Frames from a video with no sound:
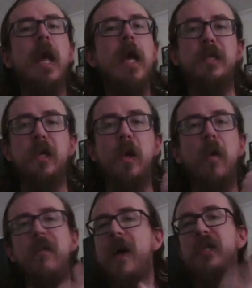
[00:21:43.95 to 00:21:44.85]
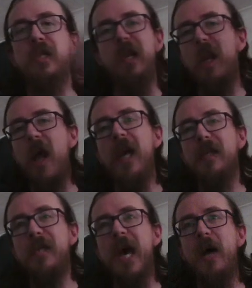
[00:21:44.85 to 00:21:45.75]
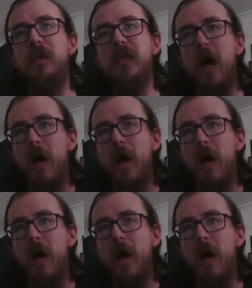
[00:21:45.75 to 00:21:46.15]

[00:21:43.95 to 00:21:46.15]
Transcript: is a good old-fashioned lighters out,